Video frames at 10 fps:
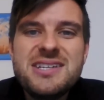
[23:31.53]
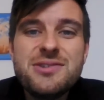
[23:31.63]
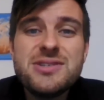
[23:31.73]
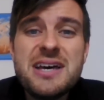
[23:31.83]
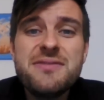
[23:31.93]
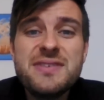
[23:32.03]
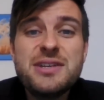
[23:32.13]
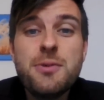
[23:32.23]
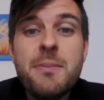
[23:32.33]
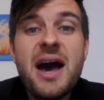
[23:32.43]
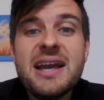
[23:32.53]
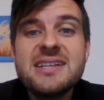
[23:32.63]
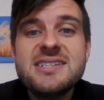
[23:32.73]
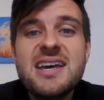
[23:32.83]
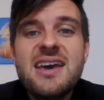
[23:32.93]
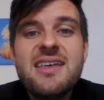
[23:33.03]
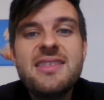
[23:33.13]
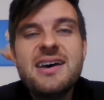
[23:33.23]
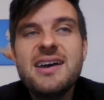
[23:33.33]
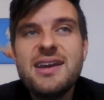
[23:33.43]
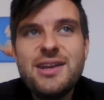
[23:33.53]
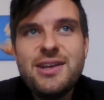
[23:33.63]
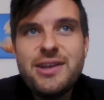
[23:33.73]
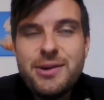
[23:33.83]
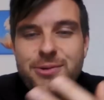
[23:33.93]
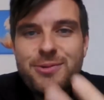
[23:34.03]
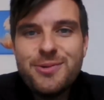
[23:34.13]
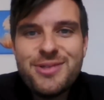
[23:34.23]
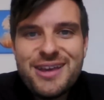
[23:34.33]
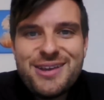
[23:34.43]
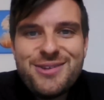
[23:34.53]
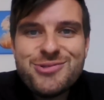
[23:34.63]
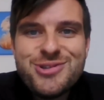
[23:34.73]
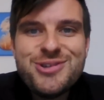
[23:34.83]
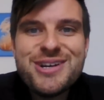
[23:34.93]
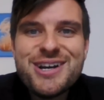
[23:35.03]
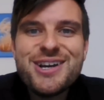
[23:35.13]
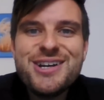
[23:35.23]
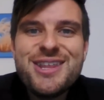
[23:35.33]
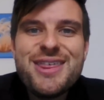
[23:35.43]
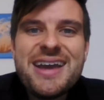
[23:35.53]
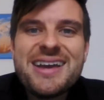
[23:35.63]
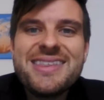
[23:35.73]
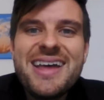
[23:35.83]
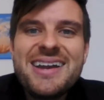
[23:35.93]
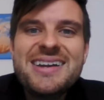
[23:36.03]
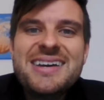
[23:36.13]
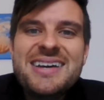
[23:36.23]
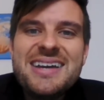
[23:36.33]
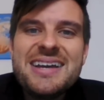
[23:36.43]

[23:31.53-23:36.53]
to yourself in your mind that you're doing a good thing, and then